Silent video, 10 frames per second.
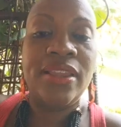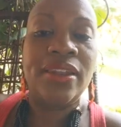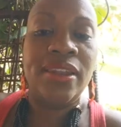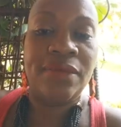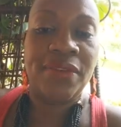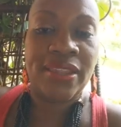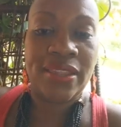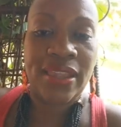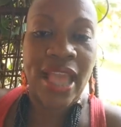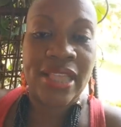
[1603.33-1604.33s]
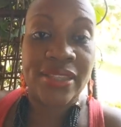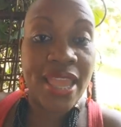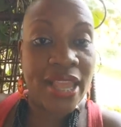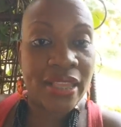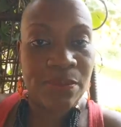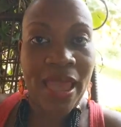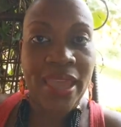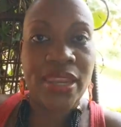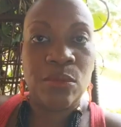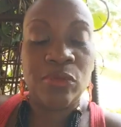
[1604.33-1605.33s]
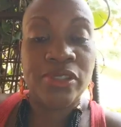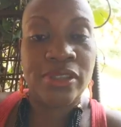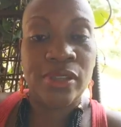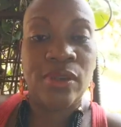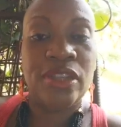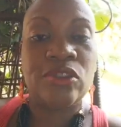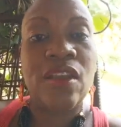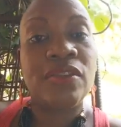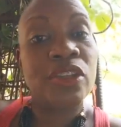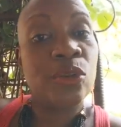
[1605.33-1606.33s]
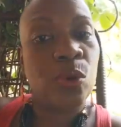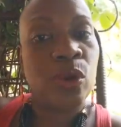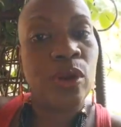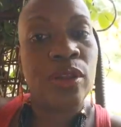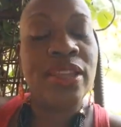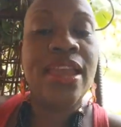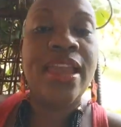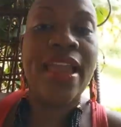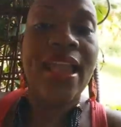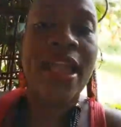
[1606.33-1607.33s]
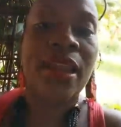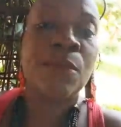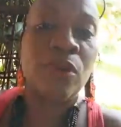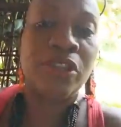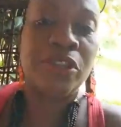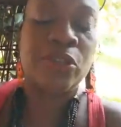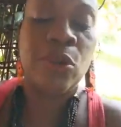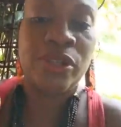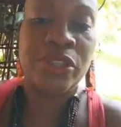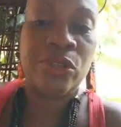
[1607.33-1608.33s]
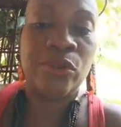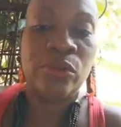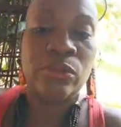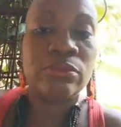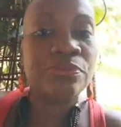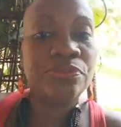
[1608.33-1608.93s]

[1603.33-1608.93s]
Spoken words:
living as an expat in Brazil and traveling the world, and I'm going to do